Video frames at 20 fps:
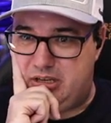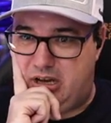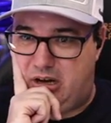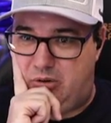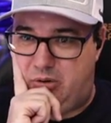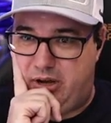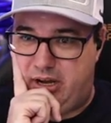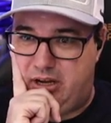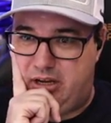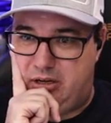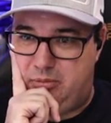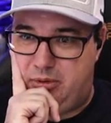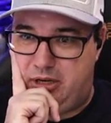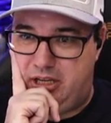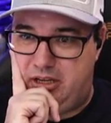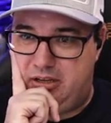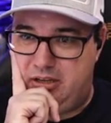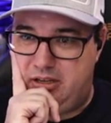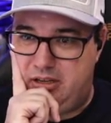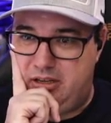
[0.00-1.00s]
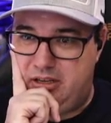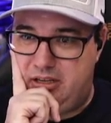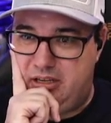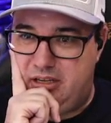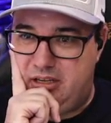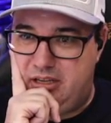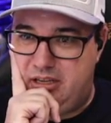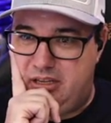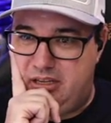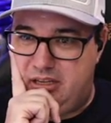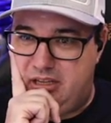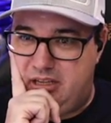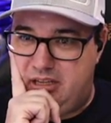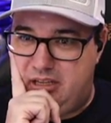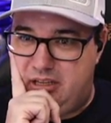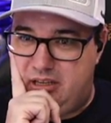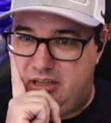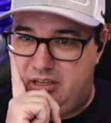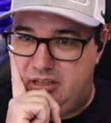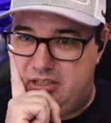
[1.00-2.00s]
Oh, hang on a minute.
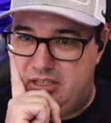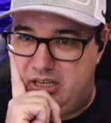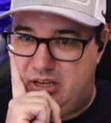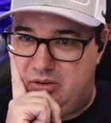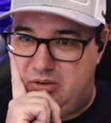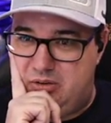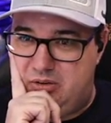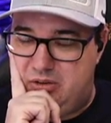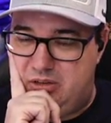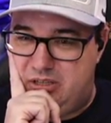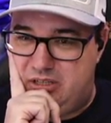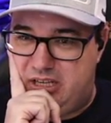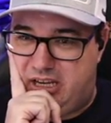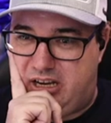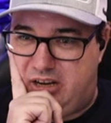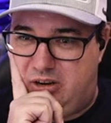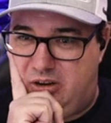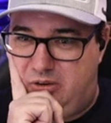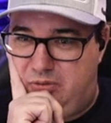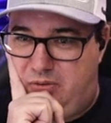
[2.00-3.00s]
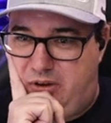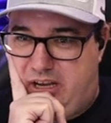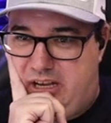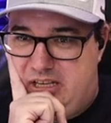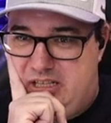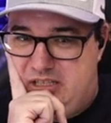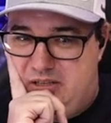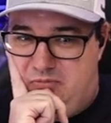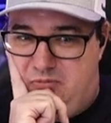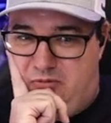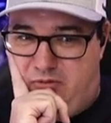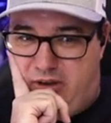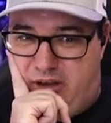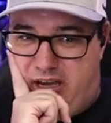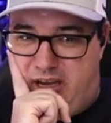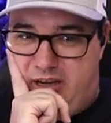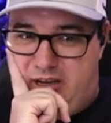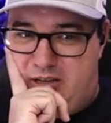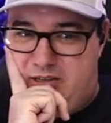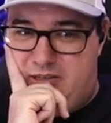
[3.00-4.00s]
So Takeoff has in
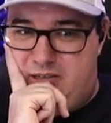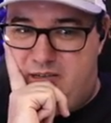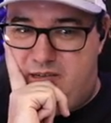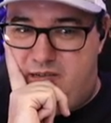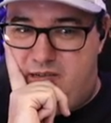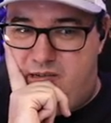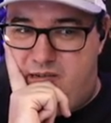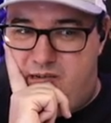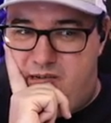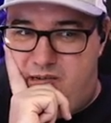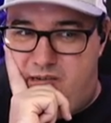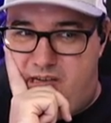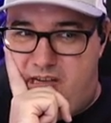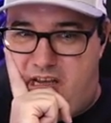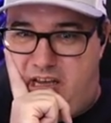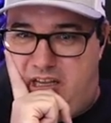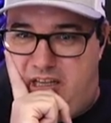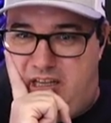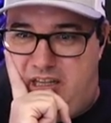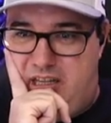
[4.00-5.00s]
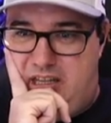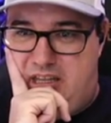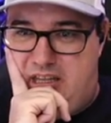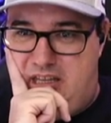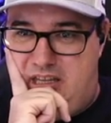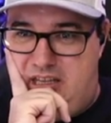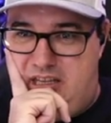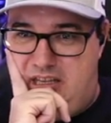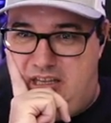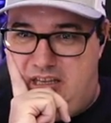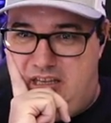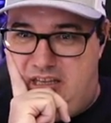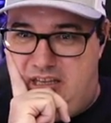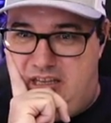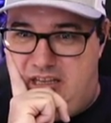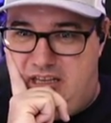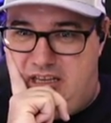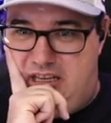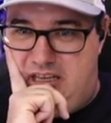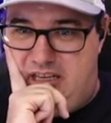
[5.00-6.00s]
fact done
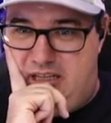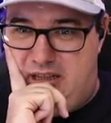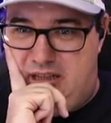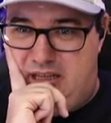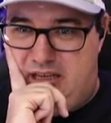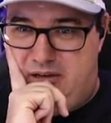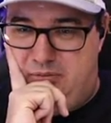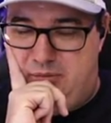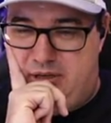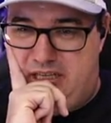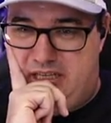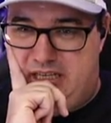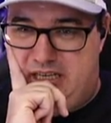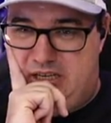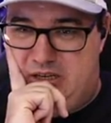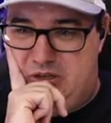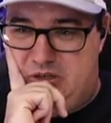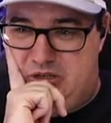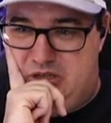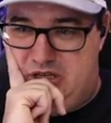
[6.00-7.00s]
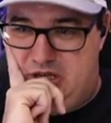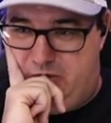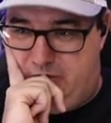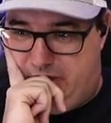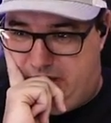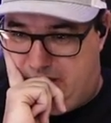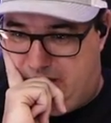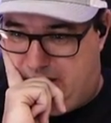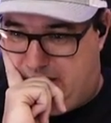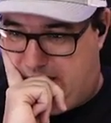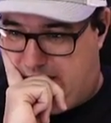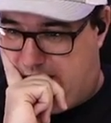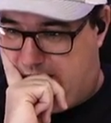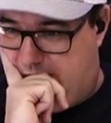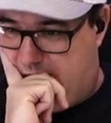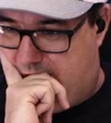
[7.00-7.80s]
the thing, but it didn't do anything.